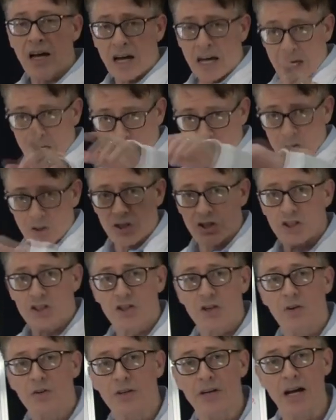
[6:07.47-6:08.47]
and I'm going to
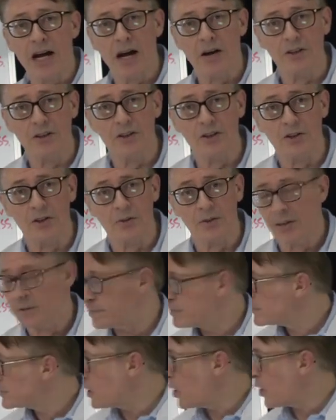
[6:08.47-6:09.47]
show you how to do it.
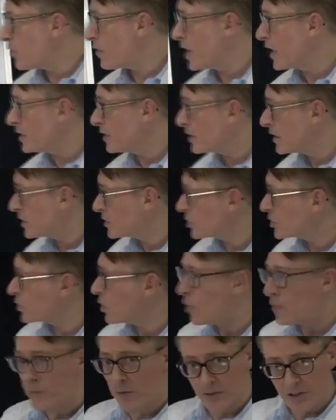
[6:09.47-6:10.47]
All right, let's
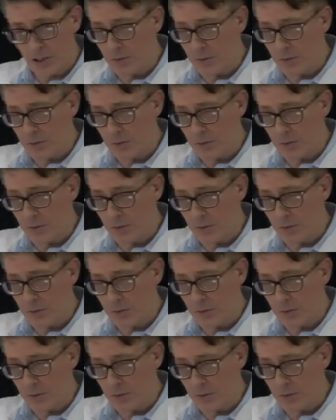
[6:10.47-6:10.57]
go for